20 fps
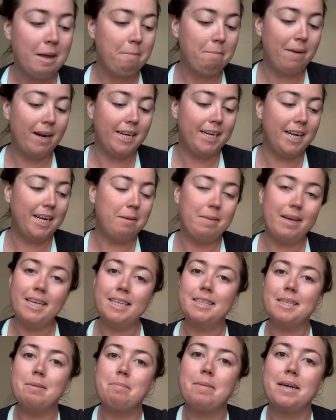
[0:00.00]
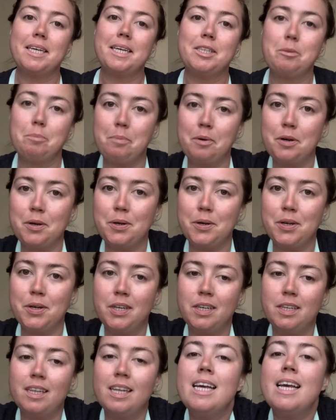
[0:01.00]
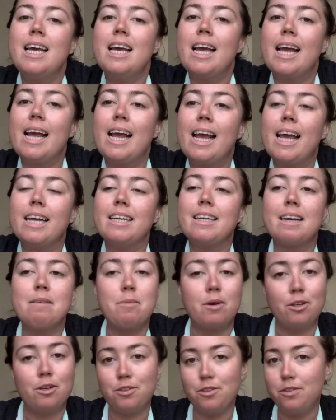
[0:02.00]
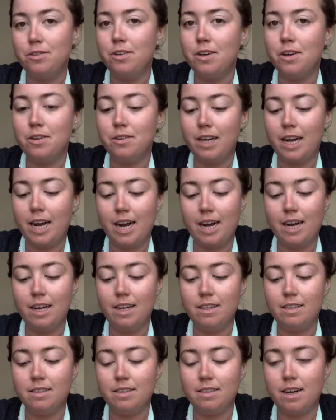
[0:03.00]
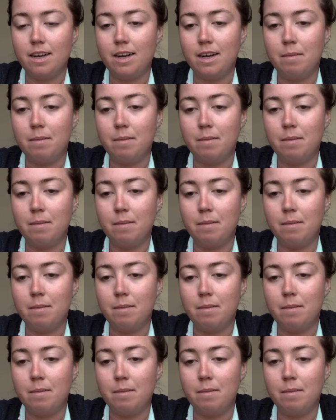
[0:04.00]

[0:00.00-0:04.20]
My name is Amanda Pearl and I'm also known as